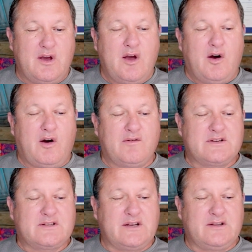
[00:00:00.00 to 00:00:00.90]
of the
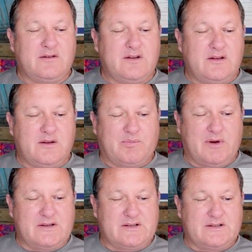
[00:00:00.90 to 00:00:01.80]
state-owned
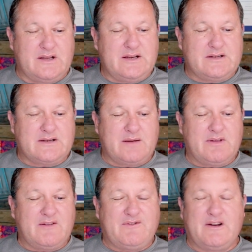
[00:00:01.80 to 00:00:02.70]
enterprises, there is
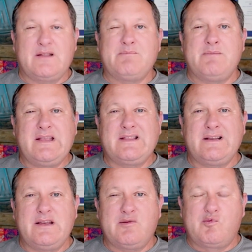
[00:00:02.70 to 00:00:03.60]
something
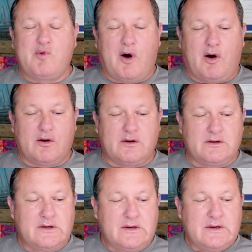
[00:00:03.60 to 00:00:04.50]
fundamentally wrong.
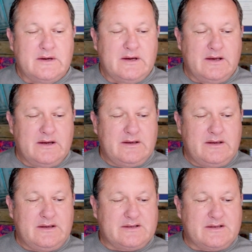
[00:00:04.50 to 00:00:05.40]
He
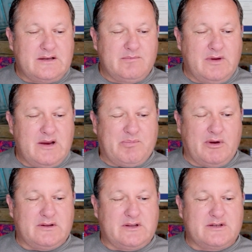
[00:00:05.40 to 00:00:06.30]
said many
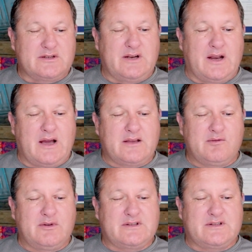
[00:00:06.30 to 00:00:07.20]
politicians like the
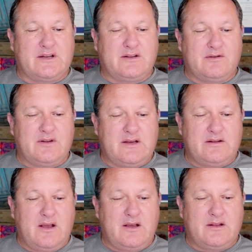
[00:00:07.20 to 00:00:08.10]
word state-owned
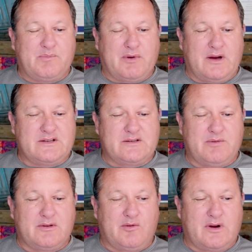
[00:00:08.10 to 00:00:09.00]
enterprises, but
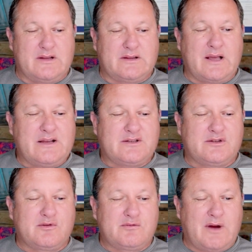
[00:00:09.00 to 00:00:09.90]
what it takes to
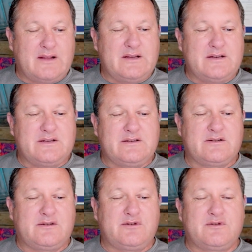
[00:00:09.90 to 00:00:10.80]
run these
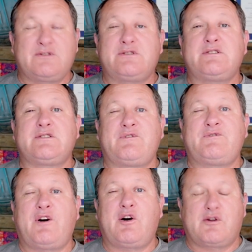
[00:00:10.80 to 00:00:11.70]
institutions is a
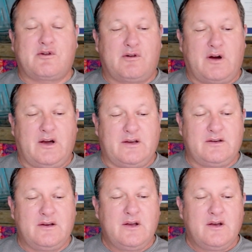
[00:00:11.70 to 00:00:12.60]
far cry
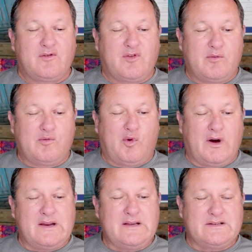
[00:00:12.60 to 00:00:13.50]
from what
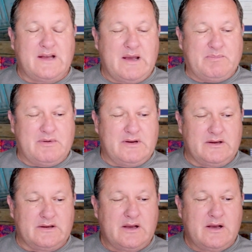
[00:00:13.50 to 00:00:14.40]
is
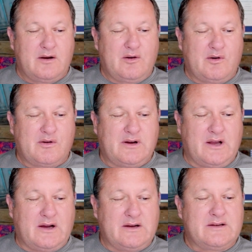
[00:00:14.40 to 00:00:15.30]
happening.
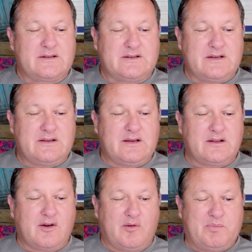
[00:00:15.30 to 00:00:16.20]
Lohla said that
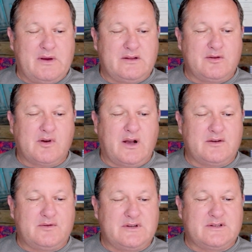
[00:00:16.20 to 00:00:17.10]
compared to
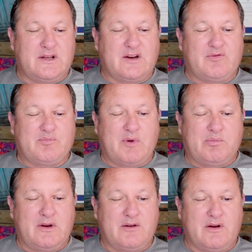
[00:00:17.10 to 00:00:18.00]
countries that have
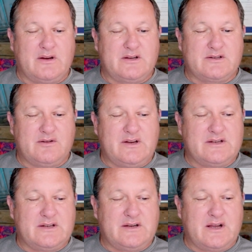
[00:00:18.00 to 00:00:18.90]
properly run SOEs
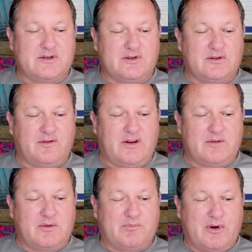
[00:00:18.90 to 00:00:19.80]
and national
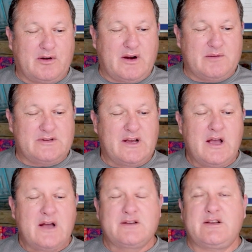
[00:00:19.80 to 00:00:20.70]
development programs,
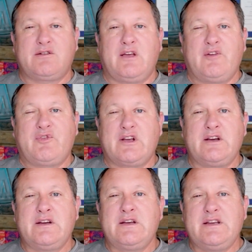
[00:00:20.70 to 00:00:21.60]
South
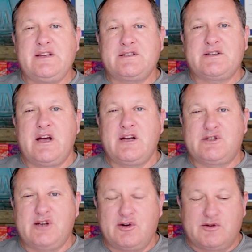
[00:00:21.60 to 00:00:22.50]
Africa is a
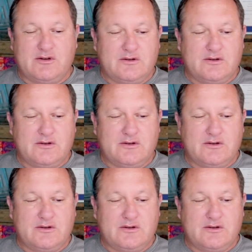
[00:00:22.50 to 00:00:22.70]
joke.